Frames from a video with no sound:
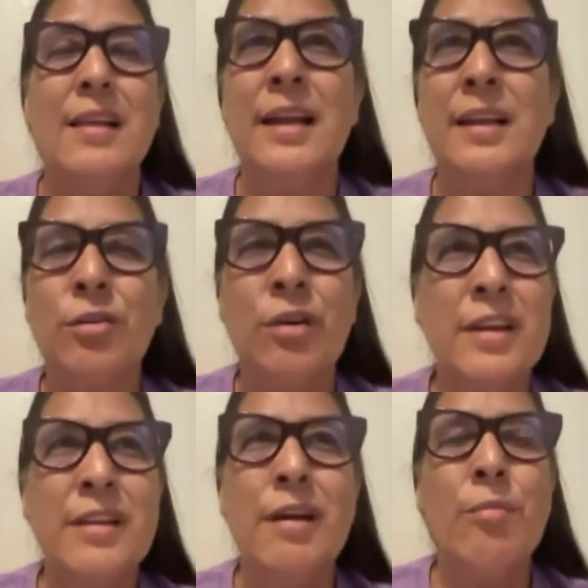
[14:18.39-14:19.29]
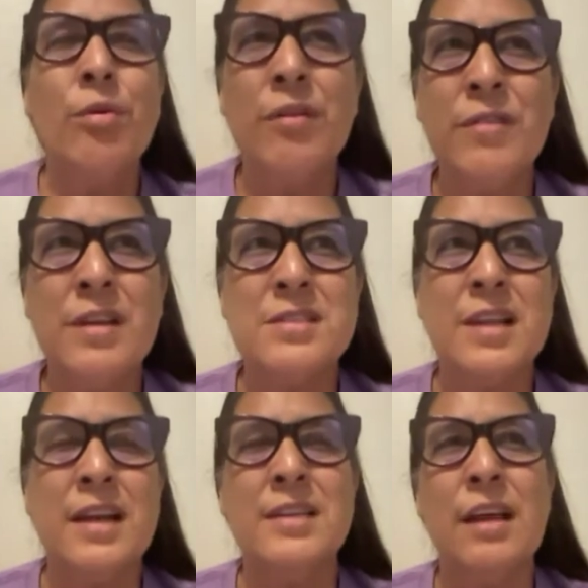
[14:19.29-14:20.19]
Like there are a number of
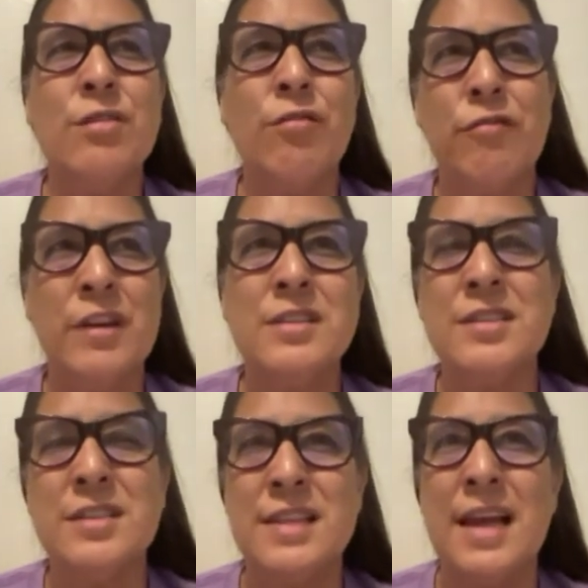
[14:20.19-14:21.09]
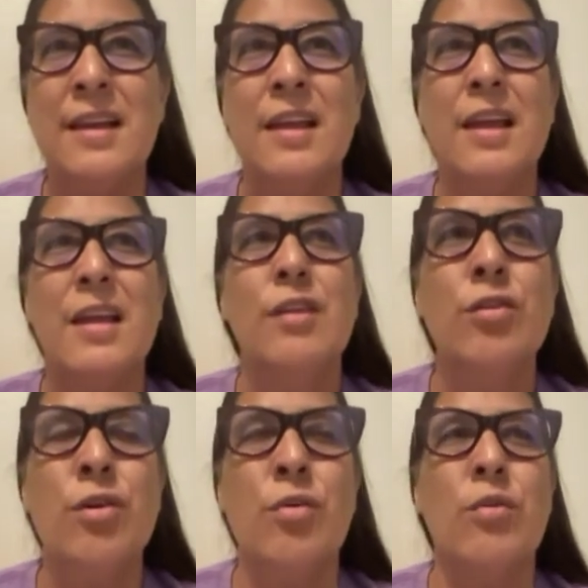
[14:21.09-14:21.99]
these like techno fixes that,
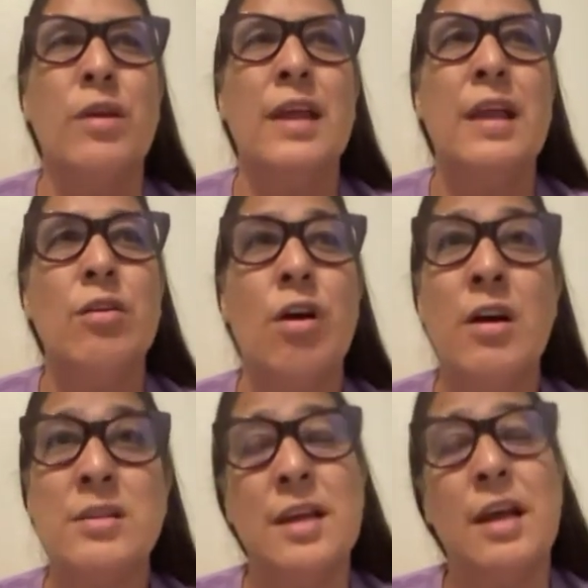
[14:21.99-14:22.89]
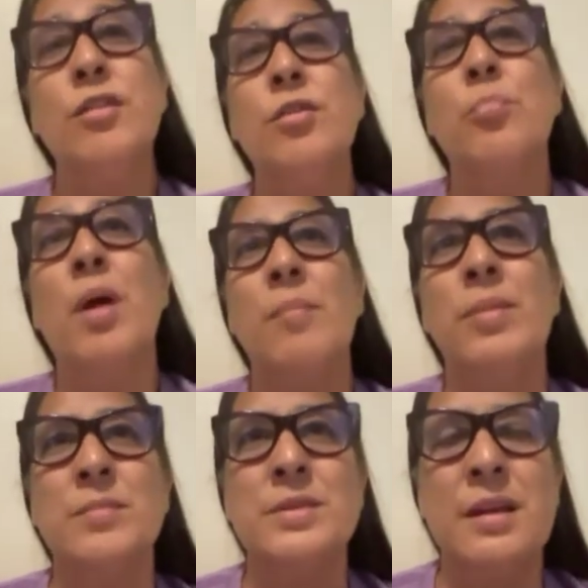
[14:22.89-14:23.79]
you know, can cause other
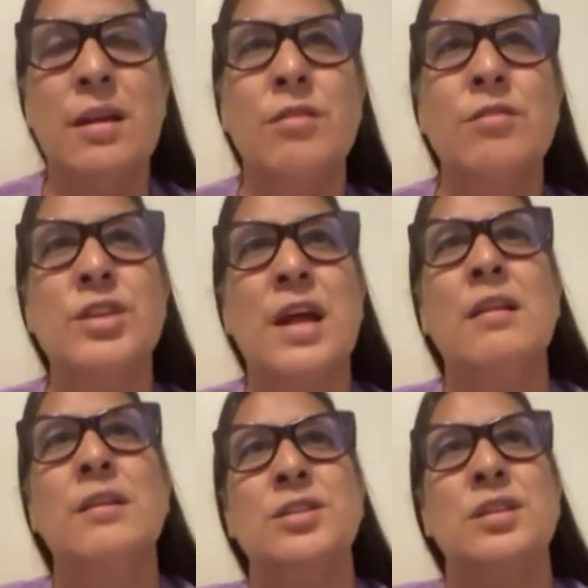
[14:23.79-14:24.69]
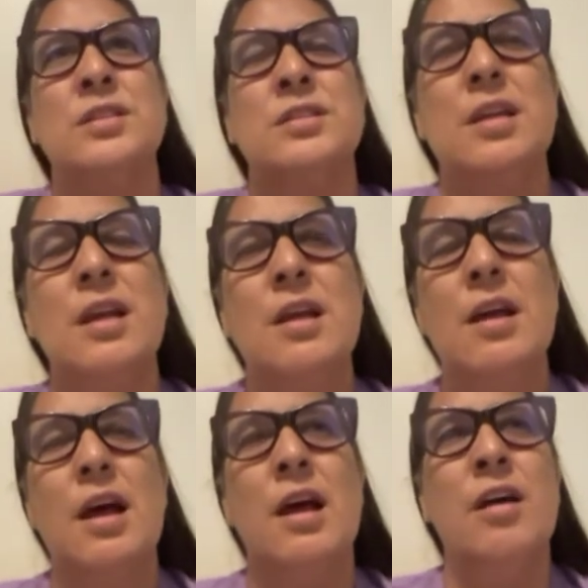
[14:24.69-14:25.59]
problems and other challenges.
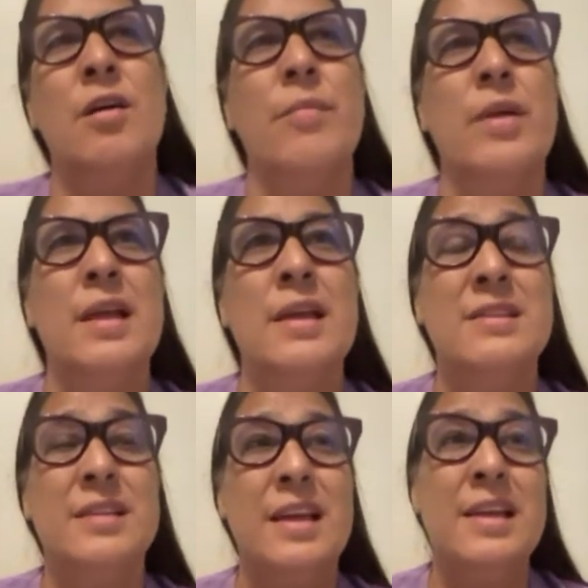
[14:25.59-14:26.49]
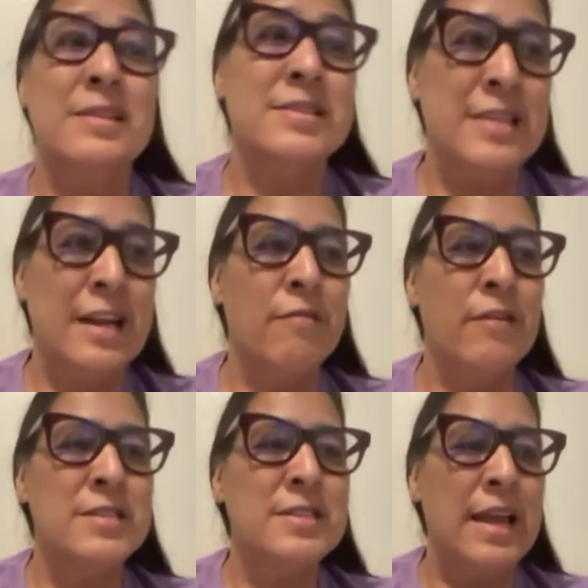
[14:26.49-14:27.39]
Instead
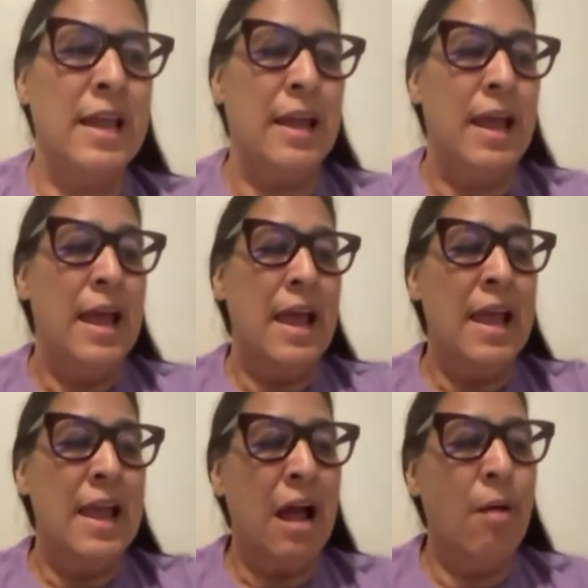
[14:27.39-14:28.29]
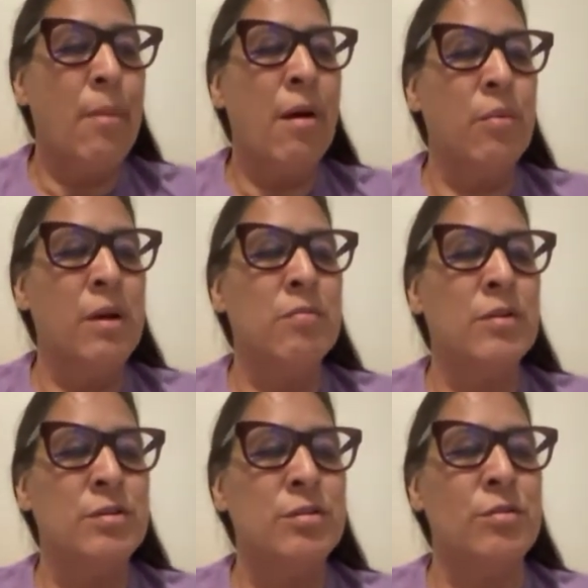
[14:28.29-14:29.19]
of us saying, hey, how about we
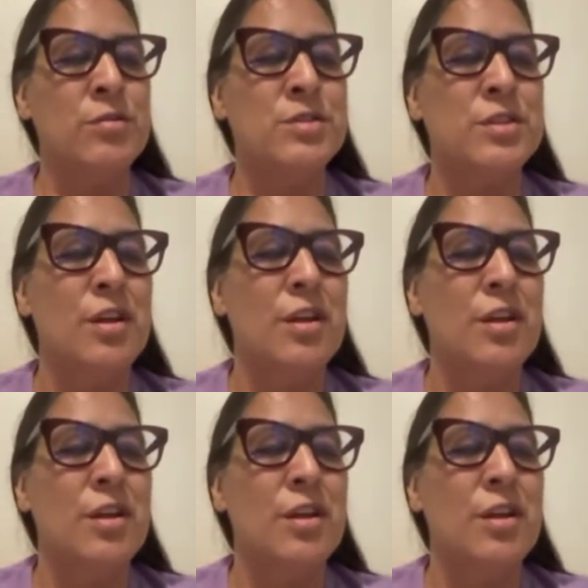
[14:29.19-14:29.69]
reduce